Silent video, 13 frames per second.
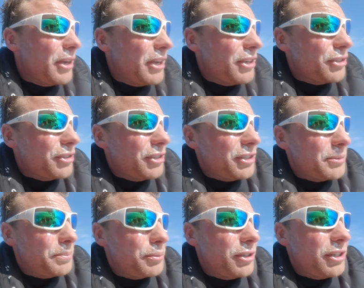ran underneath
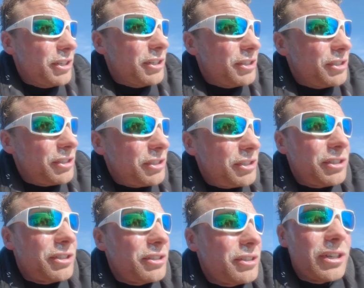the bridge,
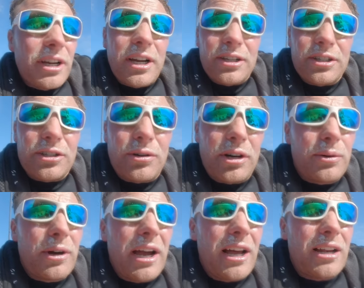I uh, did
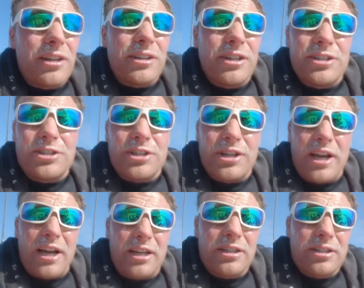quite well on a
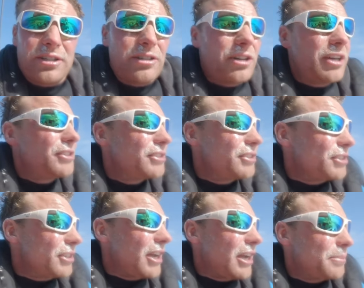Janak, quite a
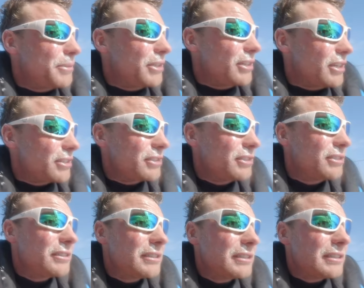Janak feel
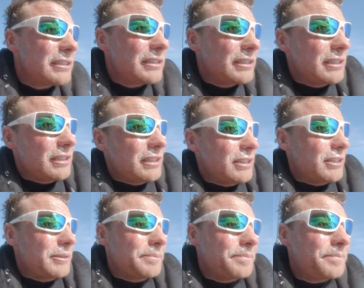actually
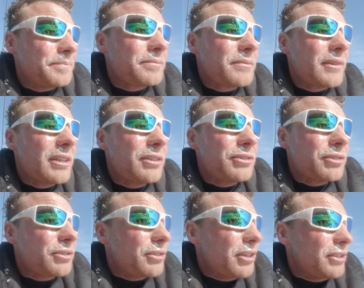um,
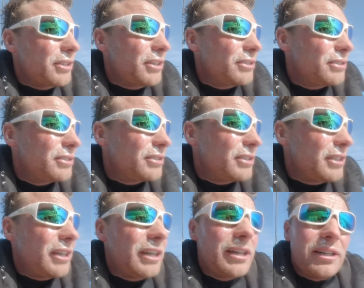which is quite nice.
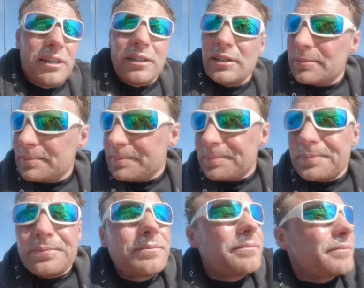
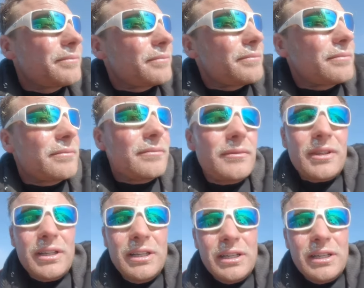Um,